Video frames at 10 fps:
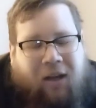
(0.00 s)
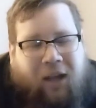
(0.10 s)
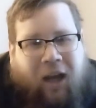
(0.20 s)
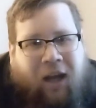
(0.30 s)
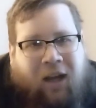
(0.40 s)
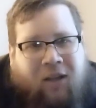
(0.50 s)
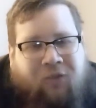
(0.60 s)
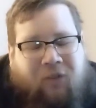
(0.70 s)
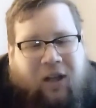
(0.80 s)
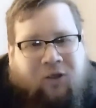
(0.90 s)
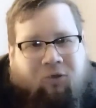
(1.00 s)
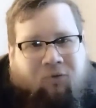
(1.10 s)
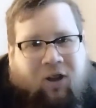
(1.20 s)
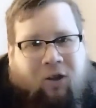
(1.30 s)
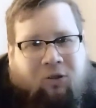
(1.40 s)
And it's
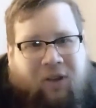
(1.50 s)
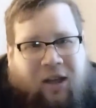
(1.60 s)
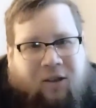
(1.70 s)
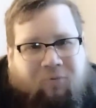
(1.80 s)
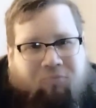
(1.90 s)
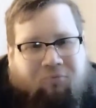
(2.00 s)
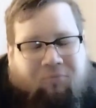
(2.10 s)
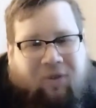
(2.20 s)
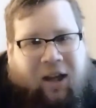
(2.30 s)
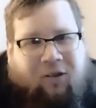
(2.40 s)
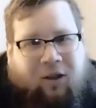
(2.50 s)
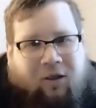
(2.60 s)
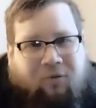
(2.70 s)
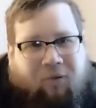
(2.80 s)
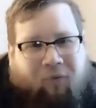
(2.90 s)
revealed that
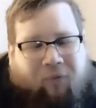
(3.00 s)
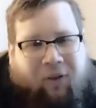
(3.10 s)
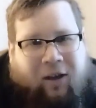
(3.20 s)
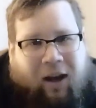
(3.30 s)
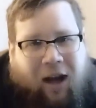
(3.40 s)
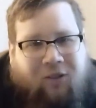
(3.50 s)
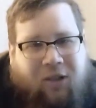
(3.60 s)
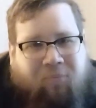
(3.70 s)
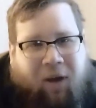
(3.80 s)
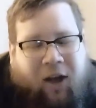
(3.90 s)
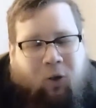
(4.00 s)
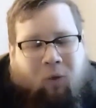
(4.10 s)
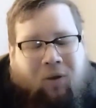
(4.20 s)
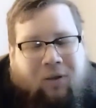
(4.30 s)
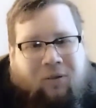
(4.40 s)
the Nazi
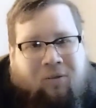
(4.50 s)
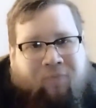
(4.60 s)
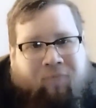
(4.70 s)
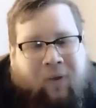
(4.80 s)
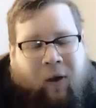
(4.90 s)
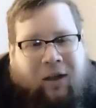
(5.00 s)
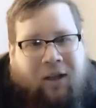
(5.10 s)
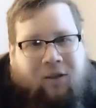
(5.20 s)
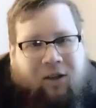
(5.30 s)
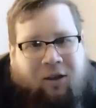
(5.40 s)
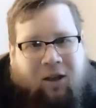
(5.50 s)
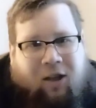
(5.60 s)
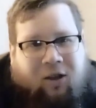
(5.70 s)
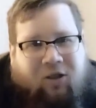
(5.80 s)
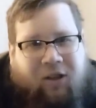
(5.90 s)
medal that
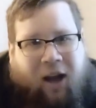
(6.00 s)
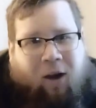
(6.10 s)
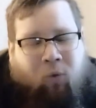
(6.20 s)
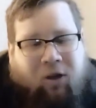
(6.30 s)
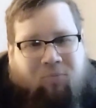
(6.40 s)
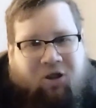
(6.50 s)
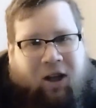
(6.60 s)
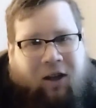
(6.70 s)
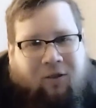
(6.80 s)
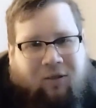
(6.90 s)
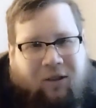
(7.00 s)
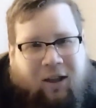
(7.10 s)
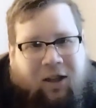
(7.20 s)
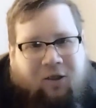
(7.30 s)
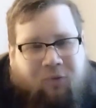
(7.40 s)
Nina did not want to bring,
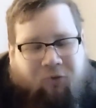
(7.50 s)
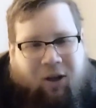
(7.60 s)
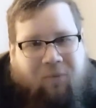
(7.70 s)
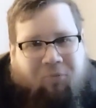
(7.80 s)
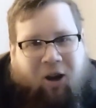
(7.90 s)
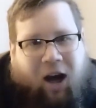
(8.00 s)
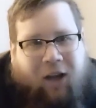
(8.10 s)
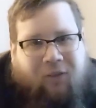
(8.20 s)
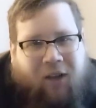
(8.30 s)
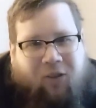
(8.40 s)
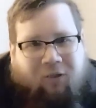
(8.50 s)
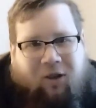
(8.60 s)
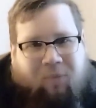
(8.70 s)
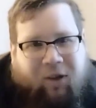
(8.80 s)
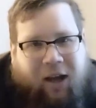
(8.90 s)
Nina's friend brought. I think her
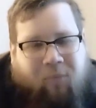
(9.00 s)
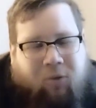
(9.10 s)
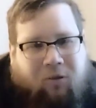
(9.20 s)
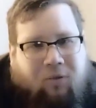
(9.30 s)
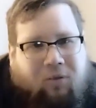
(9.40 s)
name's Amber.